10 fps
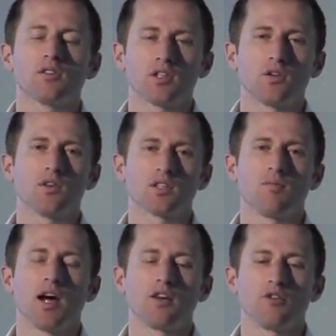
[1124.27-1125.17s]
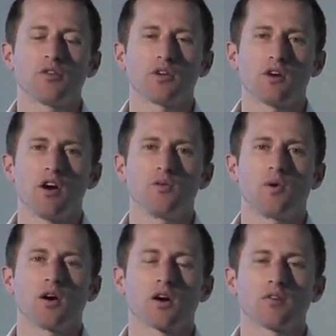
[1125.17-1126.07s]
to you as a miner for your hard
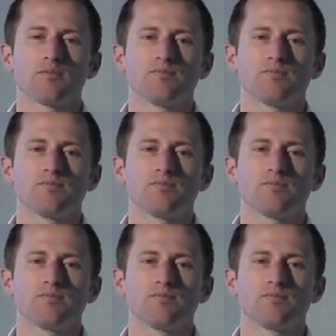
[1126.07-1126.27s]
work.